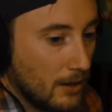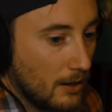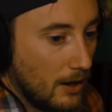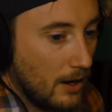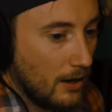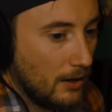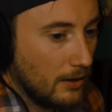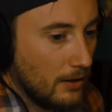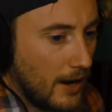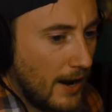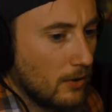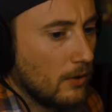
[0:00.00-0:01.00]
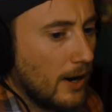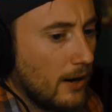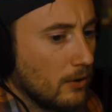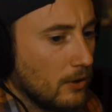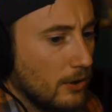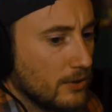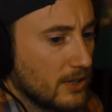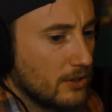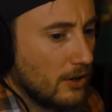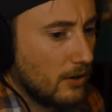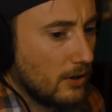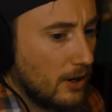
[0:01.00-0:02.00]
How close did
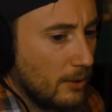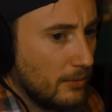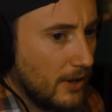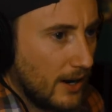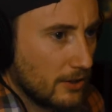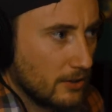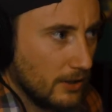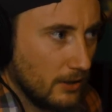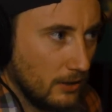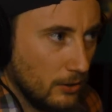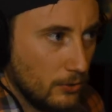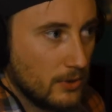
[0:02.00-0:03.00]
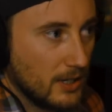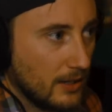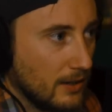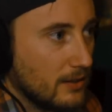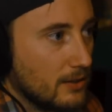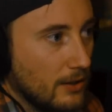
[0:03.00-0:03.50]
y'all come to actually losing this